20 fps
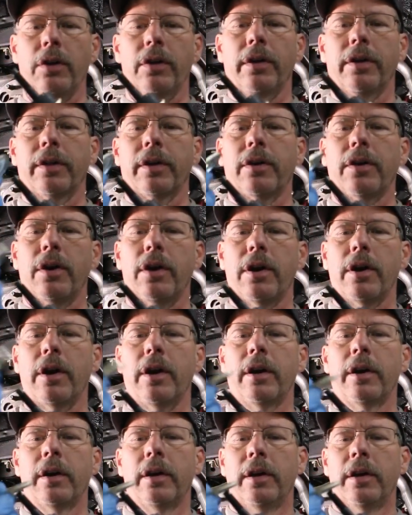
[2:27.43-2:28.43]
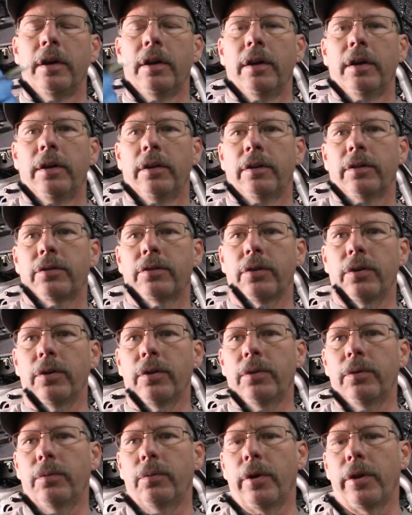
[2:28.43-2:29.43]
on the car,
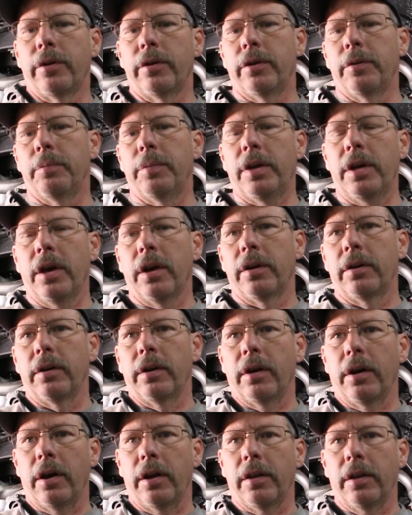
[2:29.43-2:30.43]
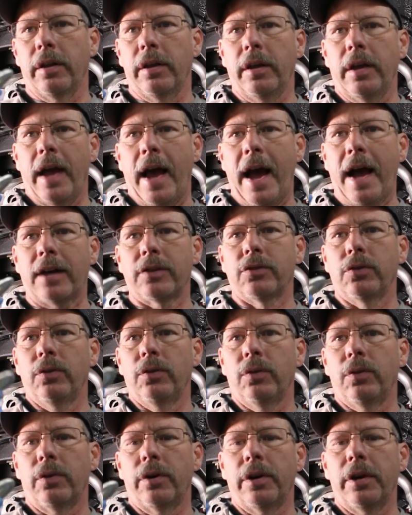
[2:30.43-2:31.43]
so whether it be on the
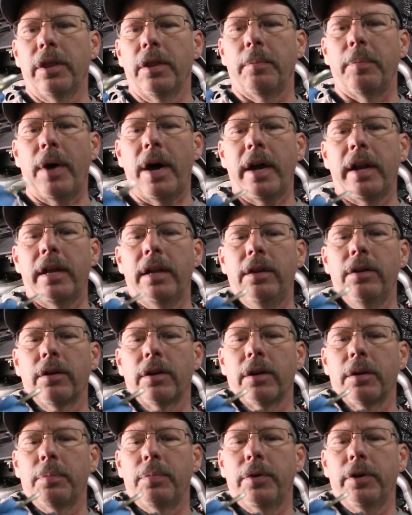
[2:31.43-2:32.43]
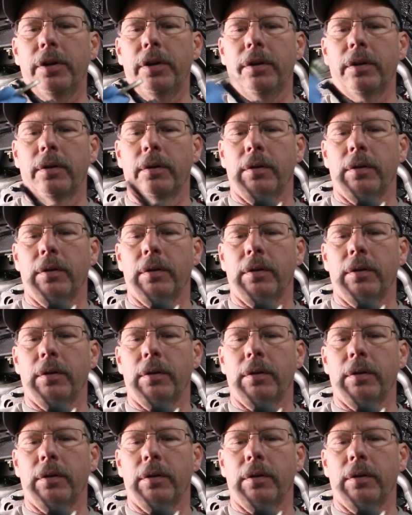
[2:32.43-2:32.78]
axle or in the body, you're going to put